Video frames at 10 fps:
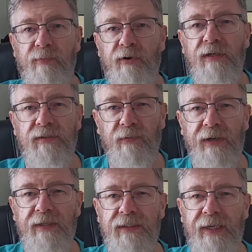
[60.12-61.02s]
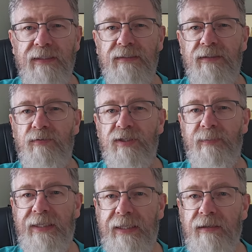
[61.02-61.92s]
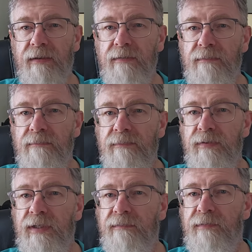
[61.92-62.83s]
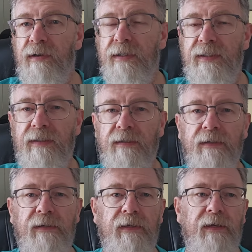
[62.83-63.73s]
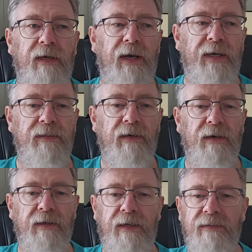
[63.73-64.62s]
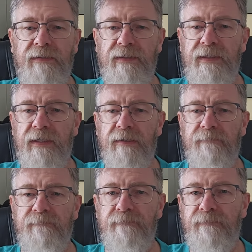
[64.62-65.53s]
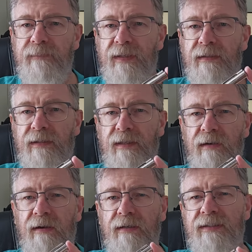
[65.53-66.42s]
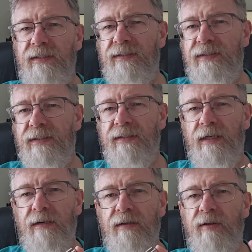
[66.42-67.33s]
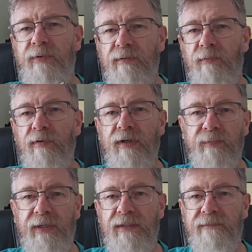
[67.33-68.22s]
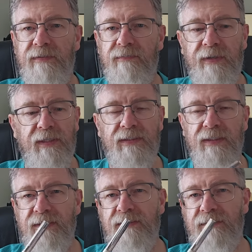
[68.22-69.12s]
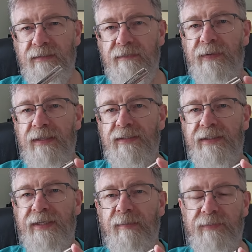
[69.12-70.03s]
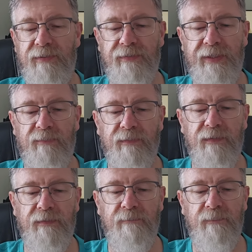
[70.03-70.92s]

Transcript: price range as the TWSBI Eco, to give you an idea, and and the um, the Deluxe is just a little bit more expensive. It's really just the fancy cap that you get with it.